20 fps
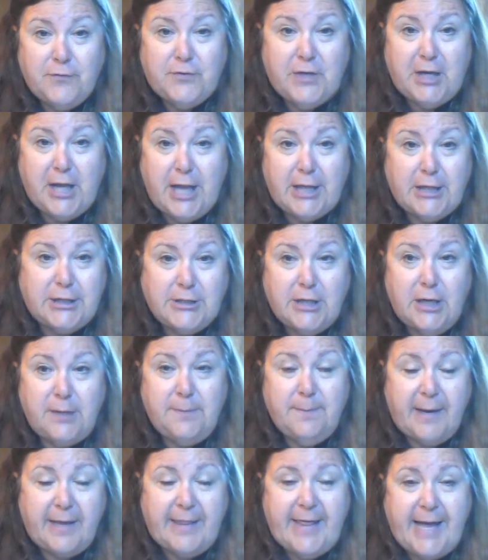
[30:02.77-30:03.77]
to get it done
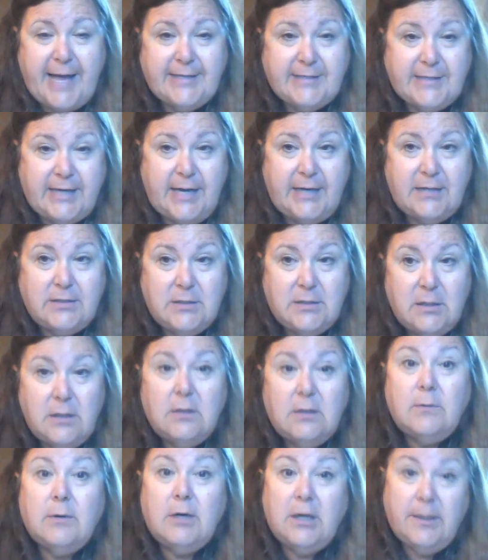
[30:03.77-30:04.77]
by that date.
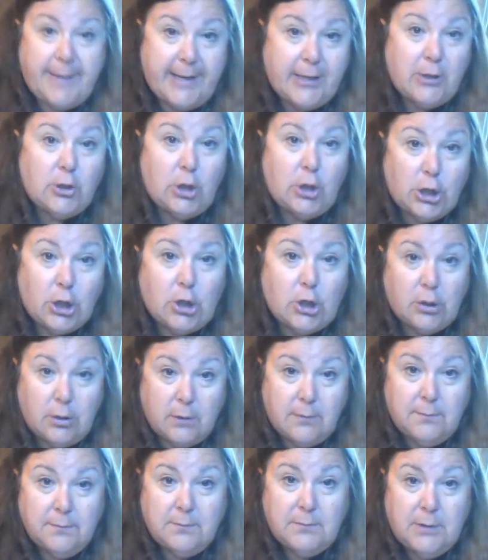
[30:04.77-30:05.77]
Well, you better learn.
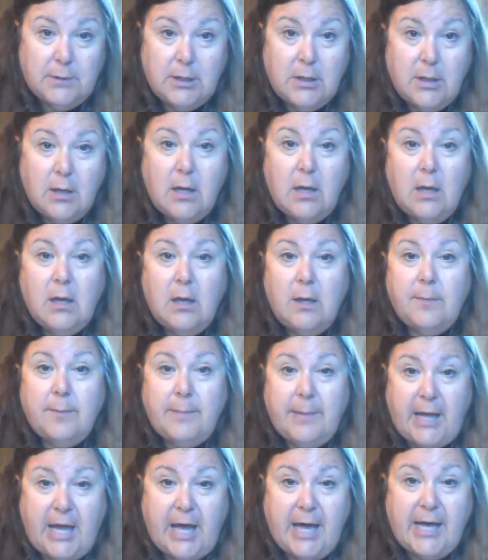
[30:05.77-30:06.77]

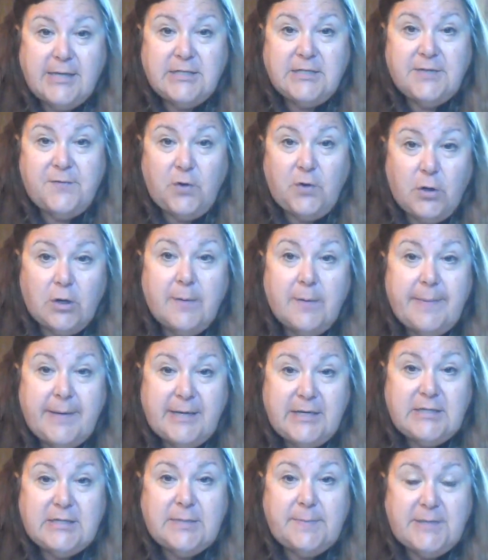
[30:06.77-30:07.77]
Because if you're in a
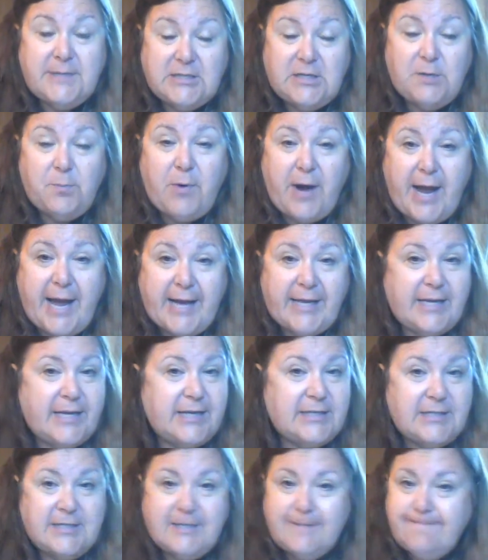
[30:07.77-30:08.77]
busy
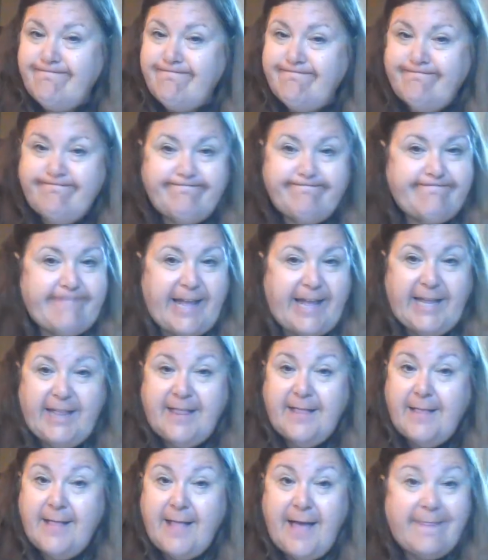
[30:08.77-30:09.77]
practice, ain't
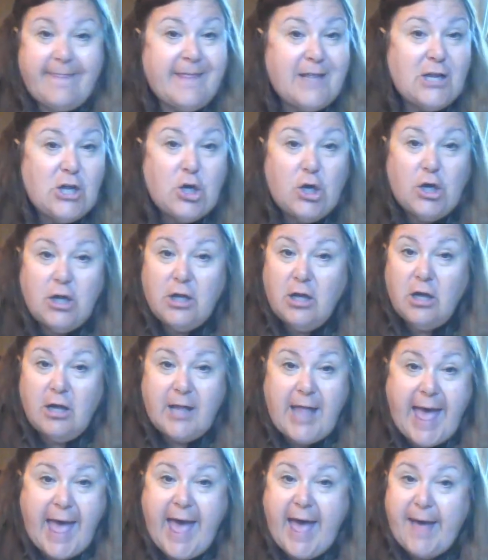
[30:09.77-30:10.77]
nothing good
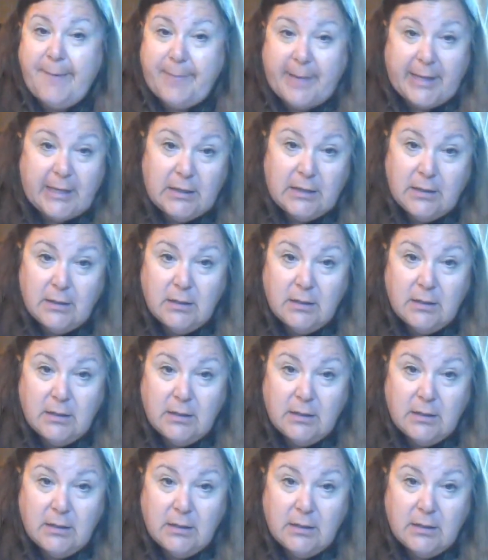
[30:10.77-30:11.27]
gonna happen.